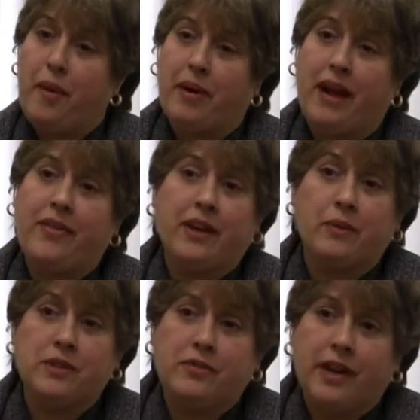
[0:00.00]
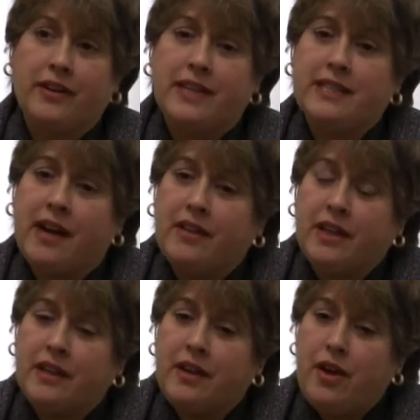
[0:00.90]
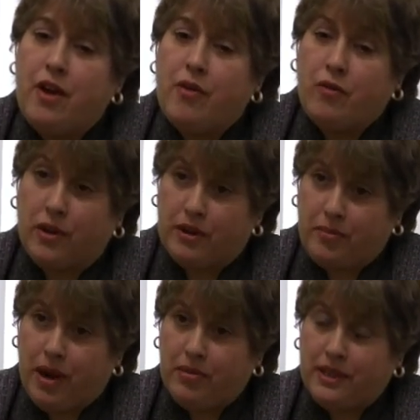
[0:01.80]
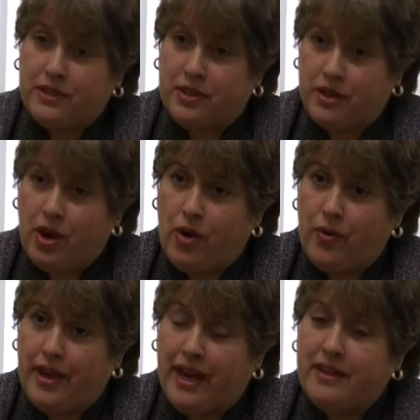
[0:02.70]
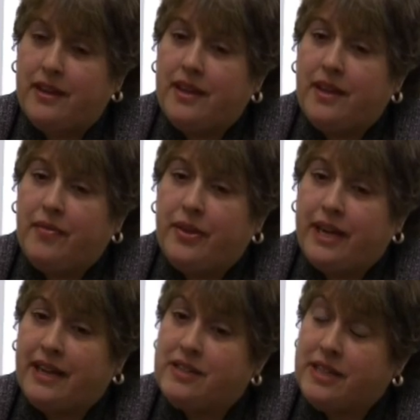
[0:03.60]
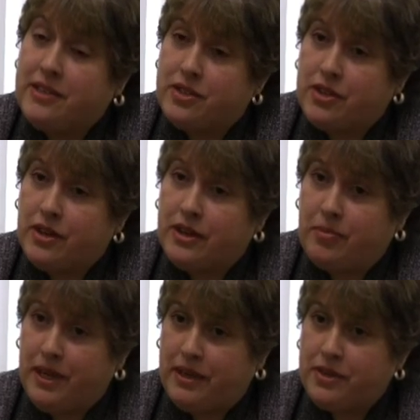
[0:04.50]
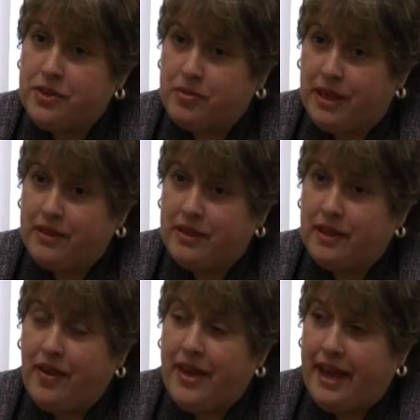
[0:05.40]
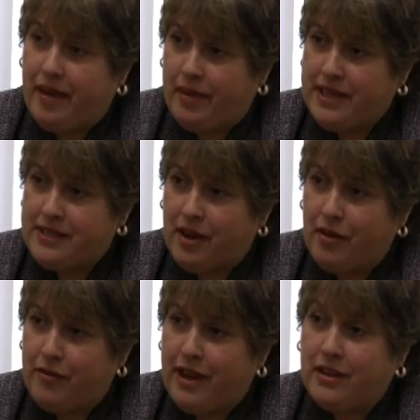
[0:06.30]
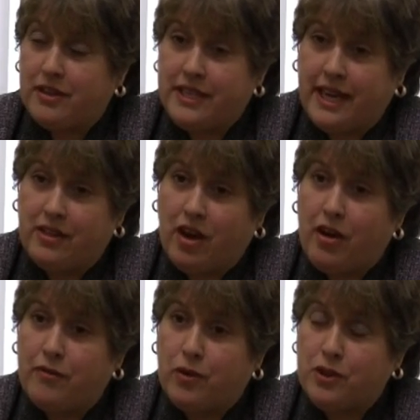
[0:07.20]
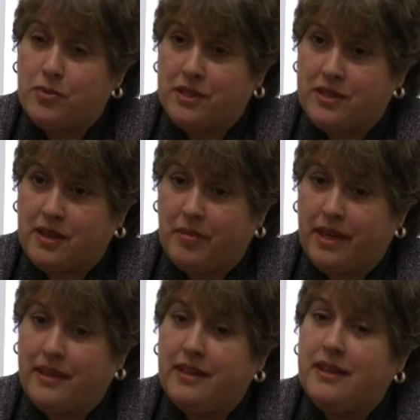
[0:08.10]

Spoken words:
But I think it was very telling for the public to know that the United States Attorney Peter Smith and myself held a law enforcement summit